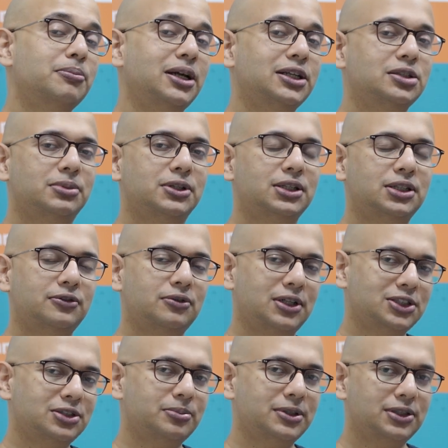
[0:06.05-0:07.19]
mandibular
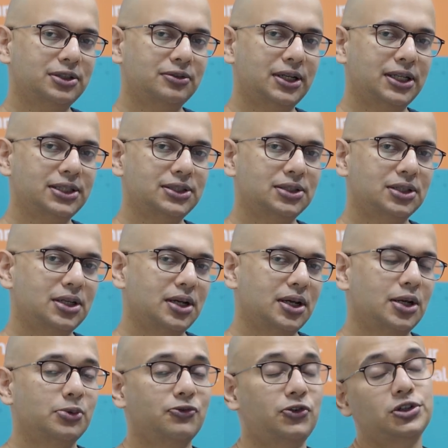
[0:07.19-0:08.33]
advancement device
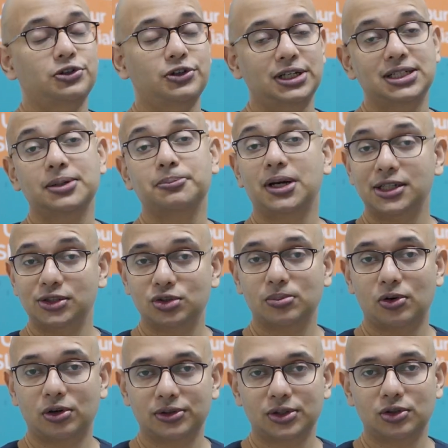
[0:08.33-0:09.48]
for treating mild to
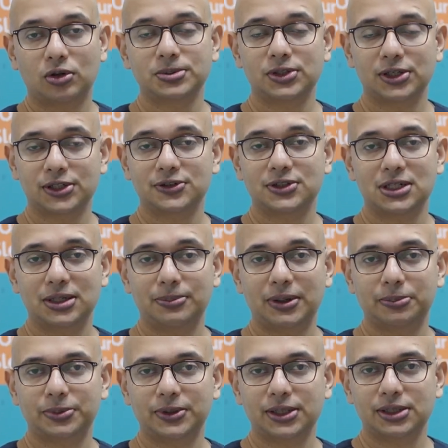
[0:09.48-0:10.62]
moderate obstructive sleep
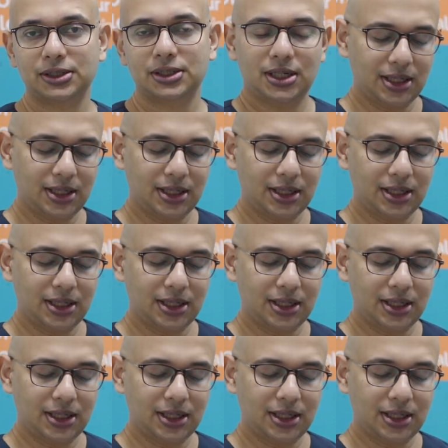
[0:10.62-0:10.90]
apnea.